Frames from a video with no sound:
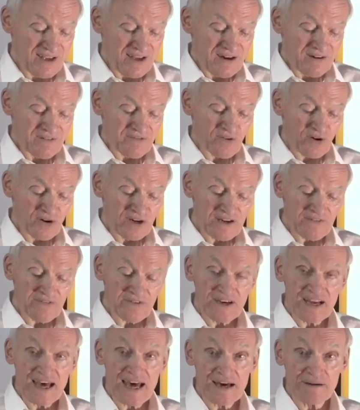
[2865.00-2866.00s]
For if
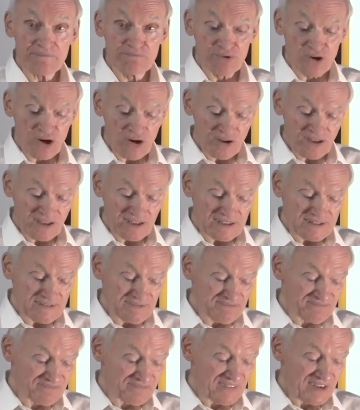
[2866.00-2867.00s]
it had broken
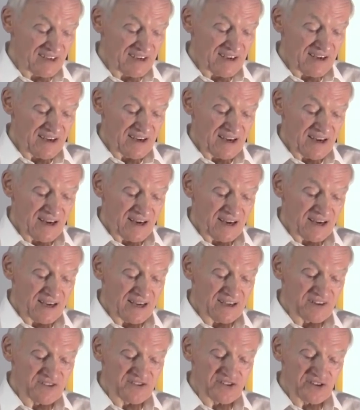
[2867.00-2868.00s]

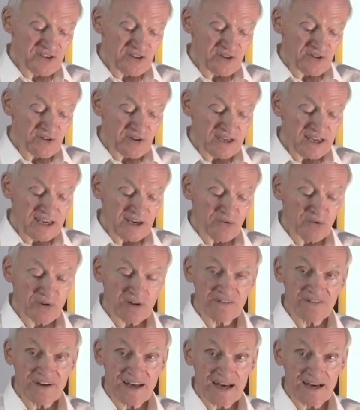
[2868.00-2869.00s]
in two, he would
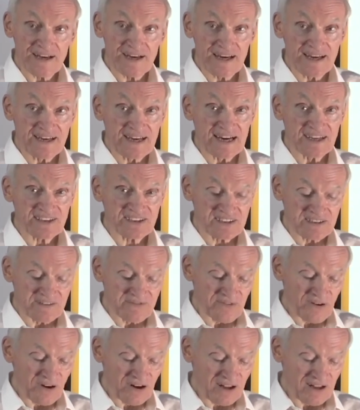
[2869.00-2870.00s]
have had a nasty
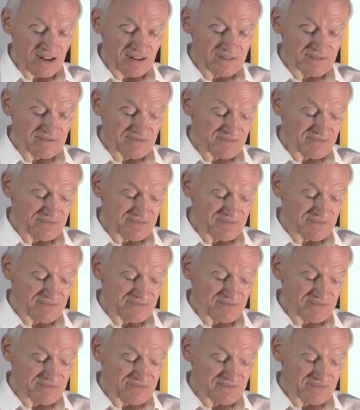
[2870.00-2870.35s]
fall.